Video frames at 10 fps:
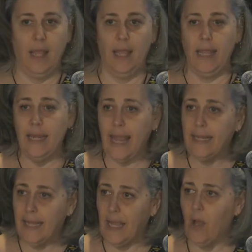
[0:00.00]
In
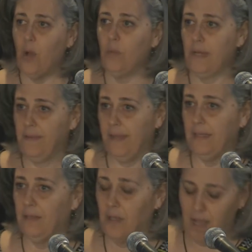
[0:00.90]
ICAO, we
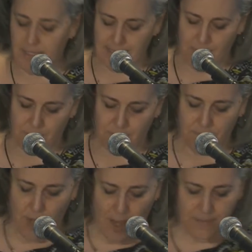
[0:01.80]
think the concept
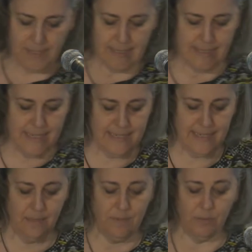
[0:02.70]
of competencies
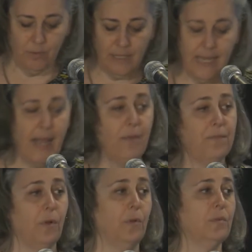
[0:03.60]
can be really
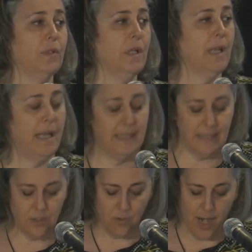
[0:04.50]
helpful in
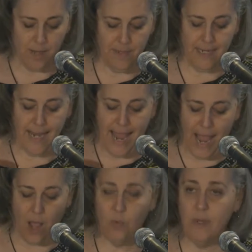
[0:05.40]
describing
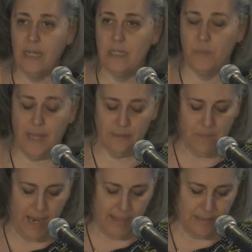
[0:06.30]
how we expect
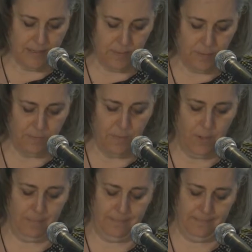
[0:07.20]
pilots to
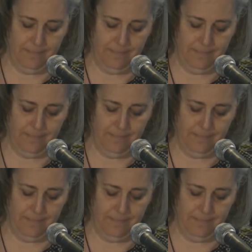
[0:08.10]
perform.